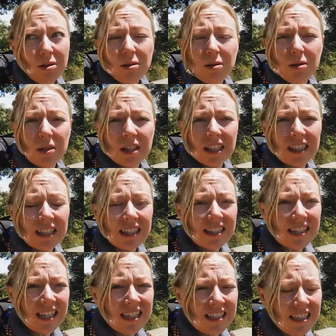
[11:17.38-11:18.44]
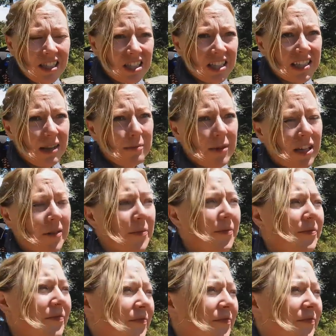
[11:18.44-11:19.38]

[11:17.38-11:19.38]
whew, it's gonna teach you something.